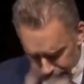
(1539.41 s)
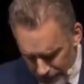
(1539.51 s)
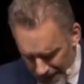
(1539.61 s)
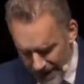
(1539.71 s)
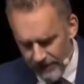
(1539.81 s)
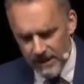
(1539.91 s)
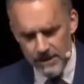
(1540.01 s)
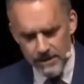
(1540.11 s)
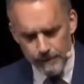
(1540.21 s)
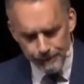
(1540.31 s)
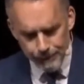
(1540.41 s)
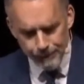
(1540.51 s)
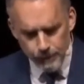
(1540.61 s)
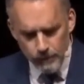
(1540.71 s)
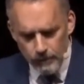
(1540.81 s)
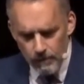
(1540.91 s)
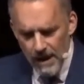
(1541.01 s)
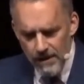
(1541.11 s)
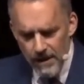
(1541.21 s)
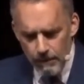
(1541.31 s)
evidence
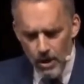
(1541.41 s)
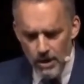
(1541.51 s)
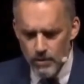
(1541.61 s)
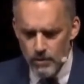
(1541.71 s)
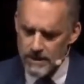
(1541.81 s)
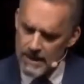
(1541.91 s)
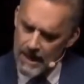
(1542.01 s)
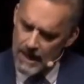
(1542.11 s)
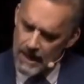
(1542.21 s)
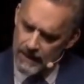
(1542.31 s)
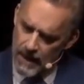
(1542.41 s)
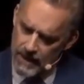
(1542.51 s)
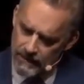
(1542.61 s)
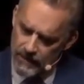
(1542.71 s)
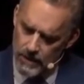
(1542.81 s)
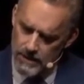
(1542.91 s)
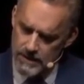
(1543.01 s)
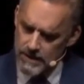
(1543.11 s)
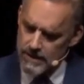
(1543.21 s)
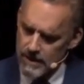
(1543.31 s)
that Marx was the kind of
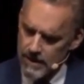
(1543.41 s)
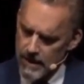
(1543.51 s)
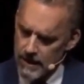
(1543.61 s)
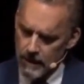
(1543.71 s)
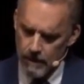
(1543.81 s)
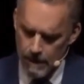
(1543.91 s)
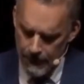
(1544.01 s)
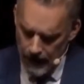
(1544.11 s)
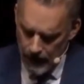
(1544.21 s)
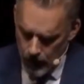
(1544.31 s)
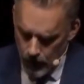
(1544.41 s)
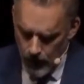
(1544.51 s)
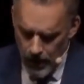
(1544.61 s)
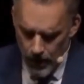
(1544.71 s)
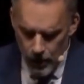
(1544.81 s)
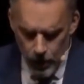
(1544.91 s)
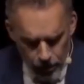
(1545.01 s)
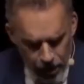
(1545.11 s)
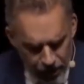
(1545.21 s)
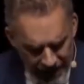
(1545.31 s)
narcissistic thinker who
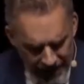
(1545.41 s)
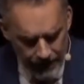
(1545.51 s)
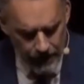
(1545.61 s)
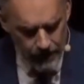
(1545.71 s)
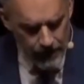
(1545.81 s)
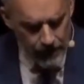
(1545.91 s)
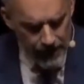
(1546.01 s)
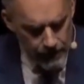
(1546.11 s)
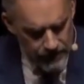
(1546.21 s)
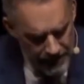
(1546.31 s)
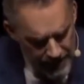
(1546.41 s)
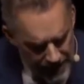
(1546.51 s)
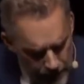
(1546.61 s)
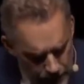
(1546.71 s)
could think. He was a